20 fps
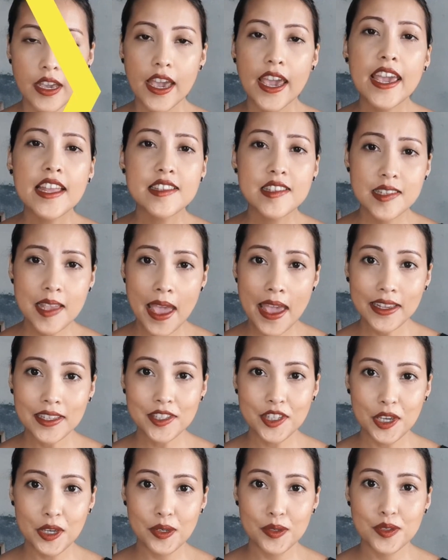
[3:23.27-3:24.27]
In tech
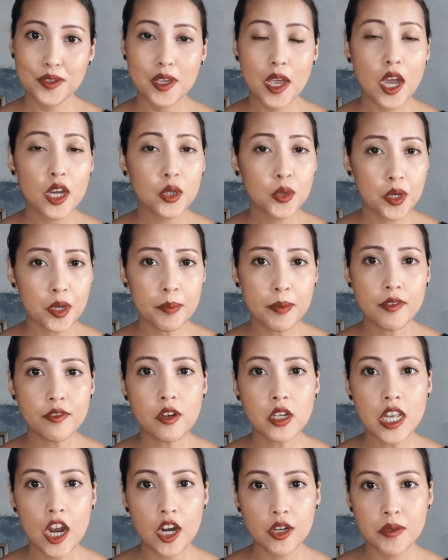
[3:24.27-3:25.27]
news, a group of
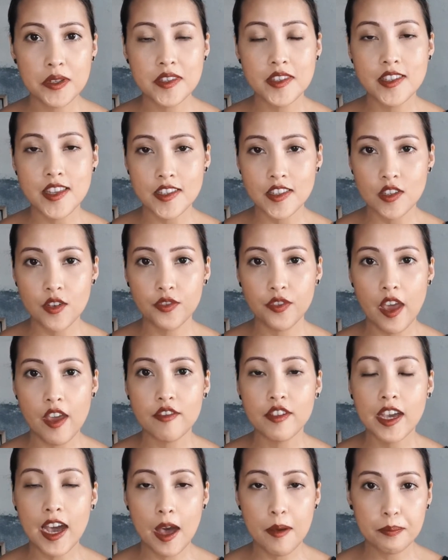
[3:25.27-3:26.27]

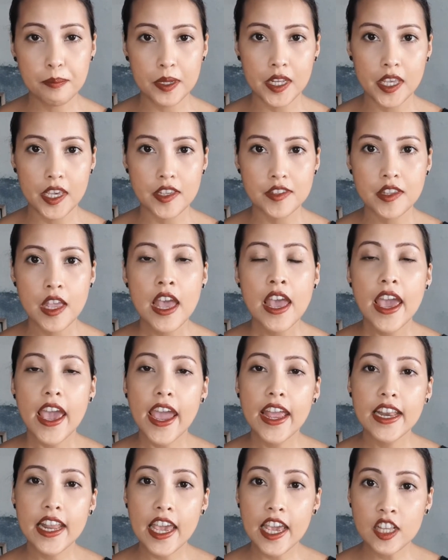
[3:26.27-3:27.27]
165 companies
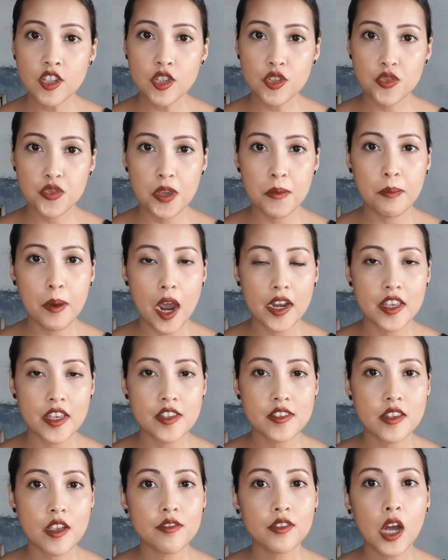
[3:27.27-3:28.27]
and industry
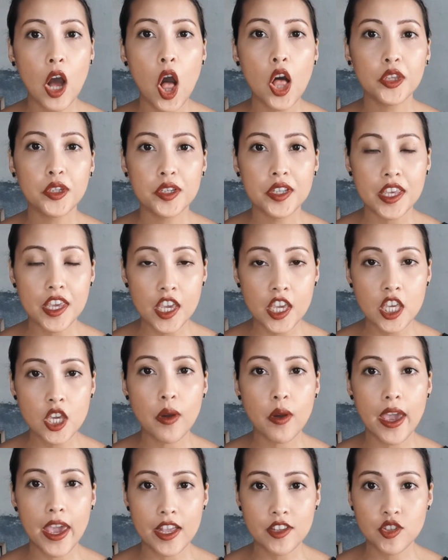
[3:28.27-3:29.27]
bodies have called on EU
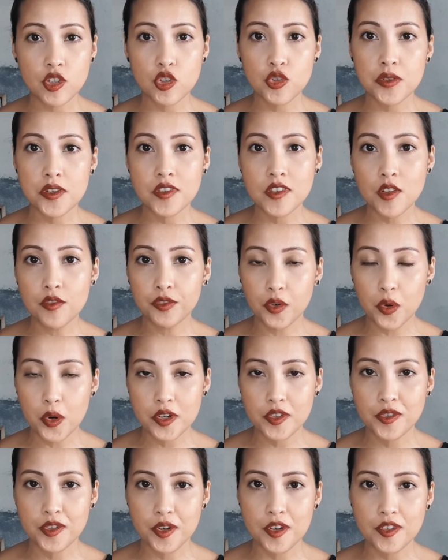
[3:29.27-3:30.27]
antitrust
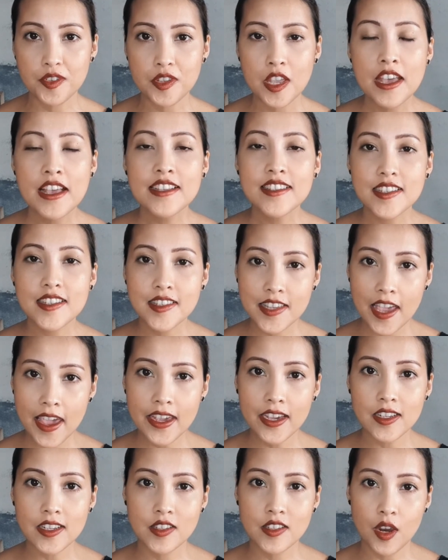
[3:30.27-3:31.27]
enforcers to
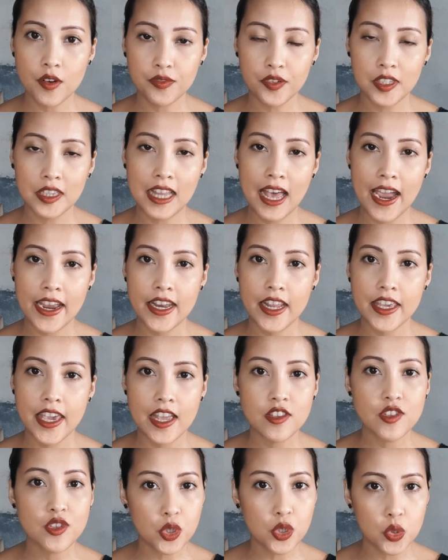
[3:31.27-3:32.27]
take a tougher line
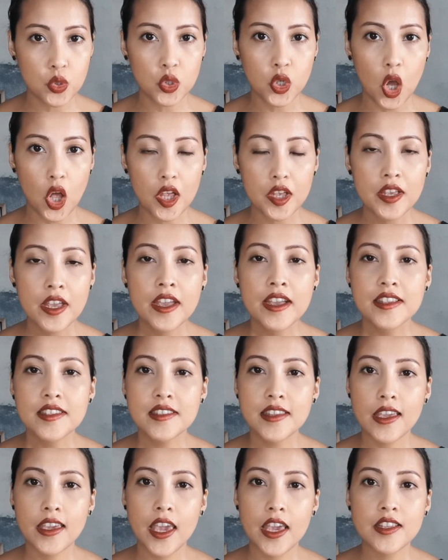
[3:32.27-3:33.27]
against Google,
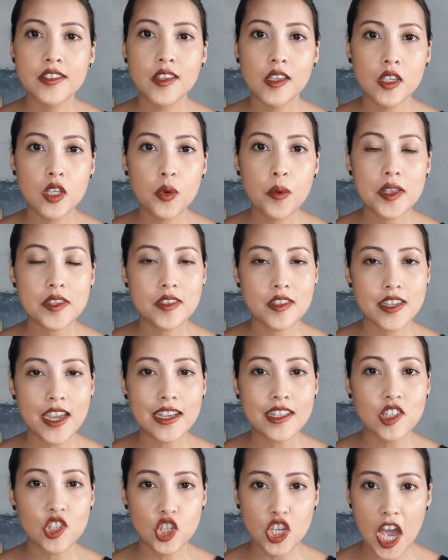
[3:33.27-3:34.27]
saying the US
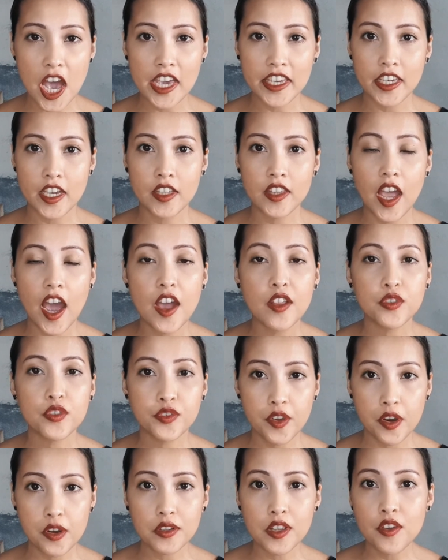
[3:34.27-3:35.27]
tech giant
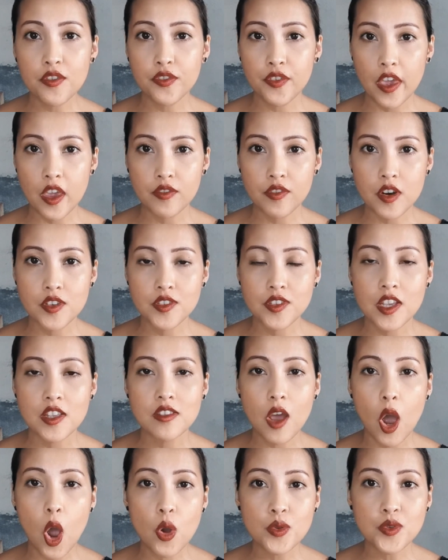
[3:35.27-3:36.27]
unfairly favors its
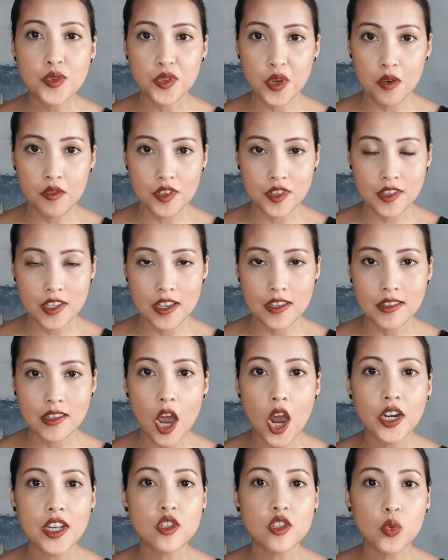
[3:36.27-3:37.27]
own services
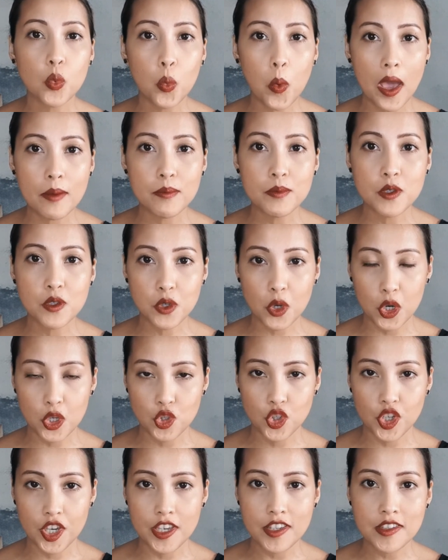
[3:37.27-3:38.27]
on its web
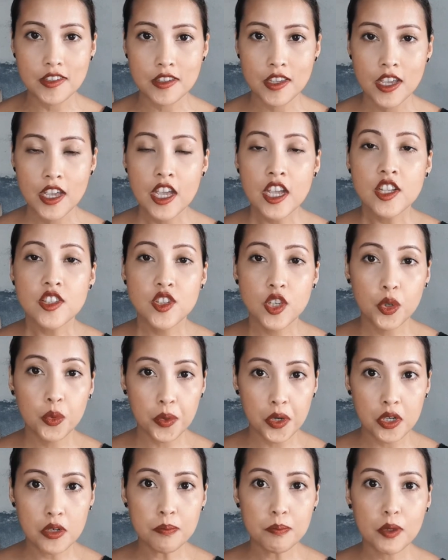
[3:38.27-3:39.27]
searches. The
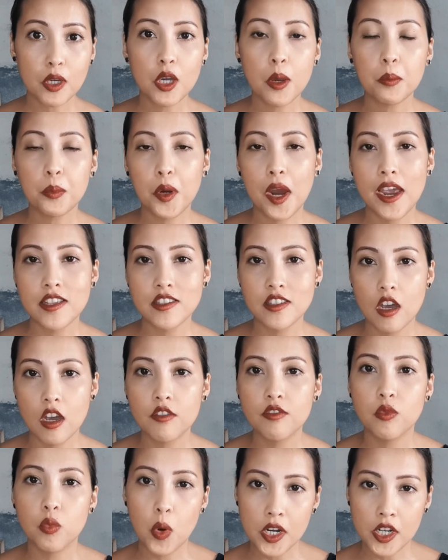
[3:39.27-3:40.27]
group, comprised
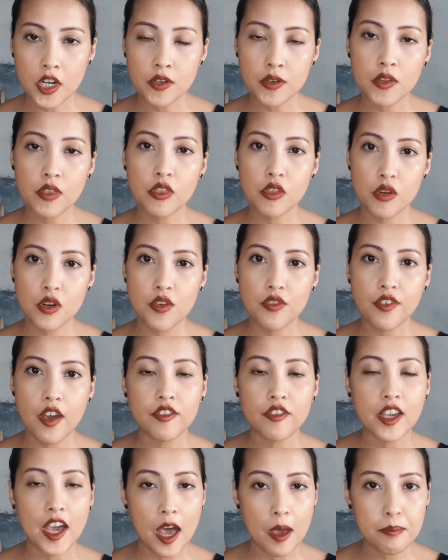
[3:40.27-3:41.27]
of
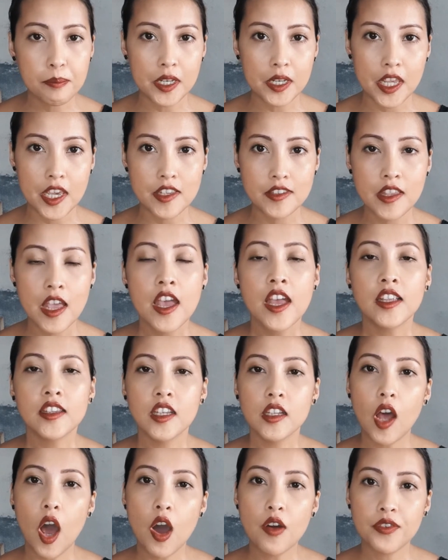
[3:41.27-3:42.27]
135 companies
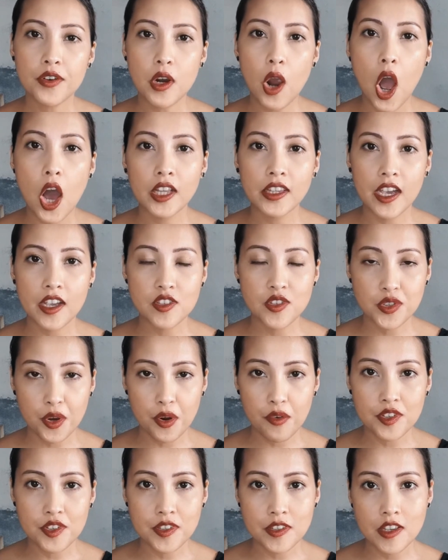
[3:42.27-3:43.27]
that offer online
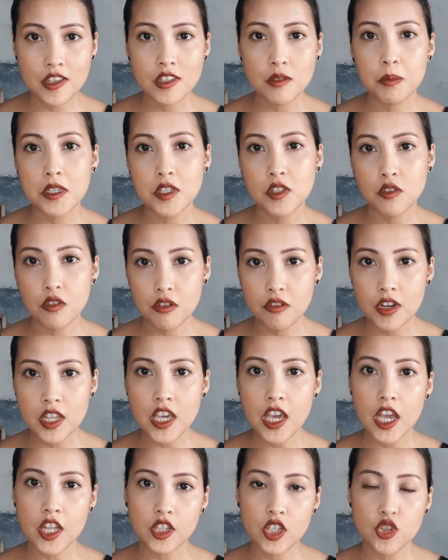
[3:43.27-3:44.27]
services, plus 30
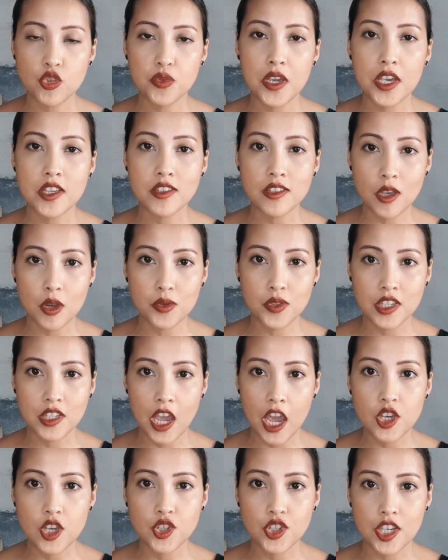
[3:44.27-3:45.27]
industry
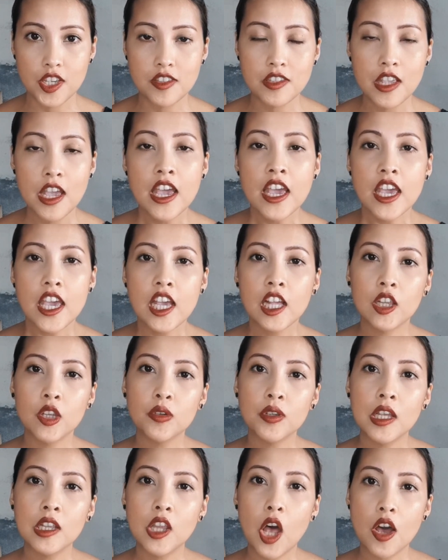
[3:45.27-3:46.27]
associations,
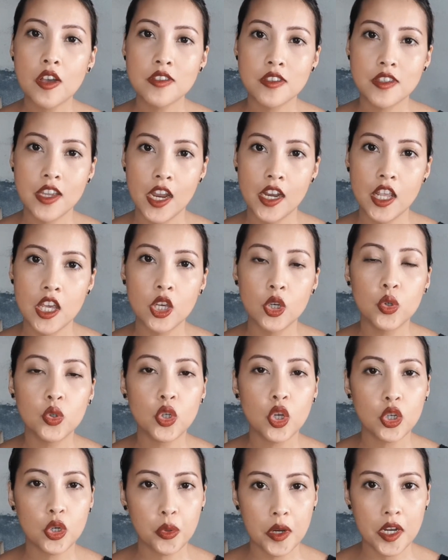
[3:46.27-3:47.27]
including long-standing
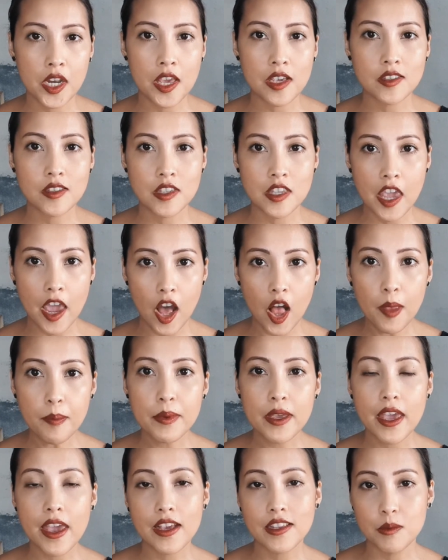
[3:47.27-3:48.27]
Google critics
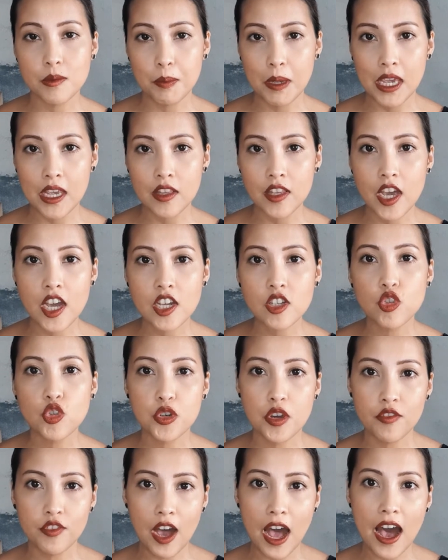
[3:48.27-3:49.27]
Yelp, Expedia,
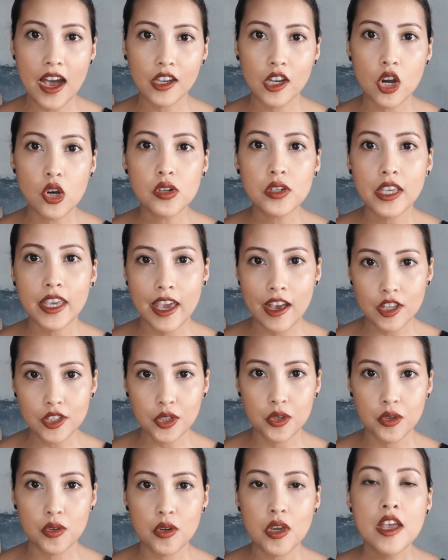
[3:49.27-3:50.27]
Trivago,
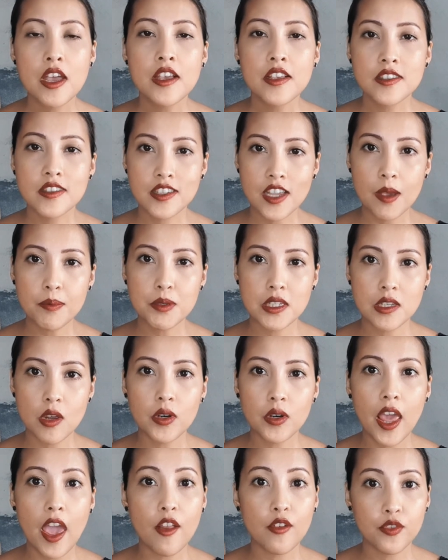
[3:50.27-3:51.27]
Kelku,
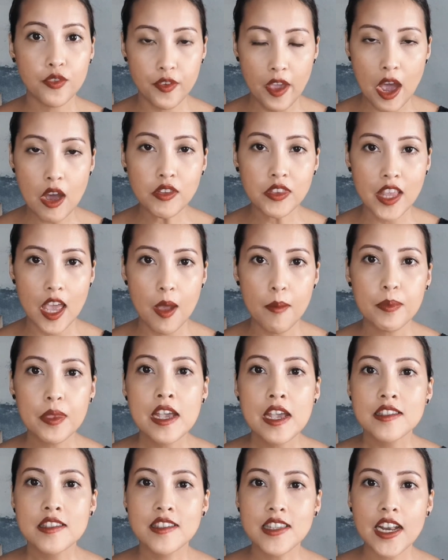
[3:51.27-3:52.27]
Stepstone, and Foundem,
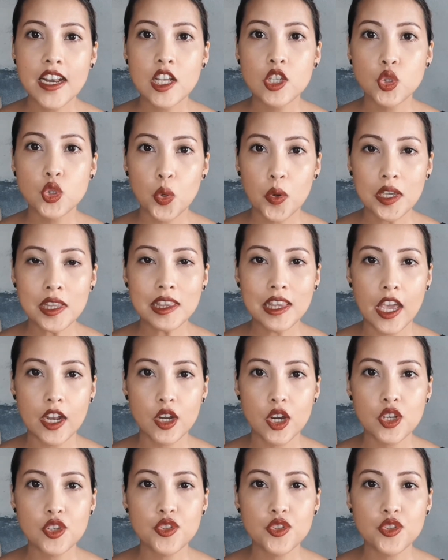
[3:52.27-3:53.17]
sent a joint letter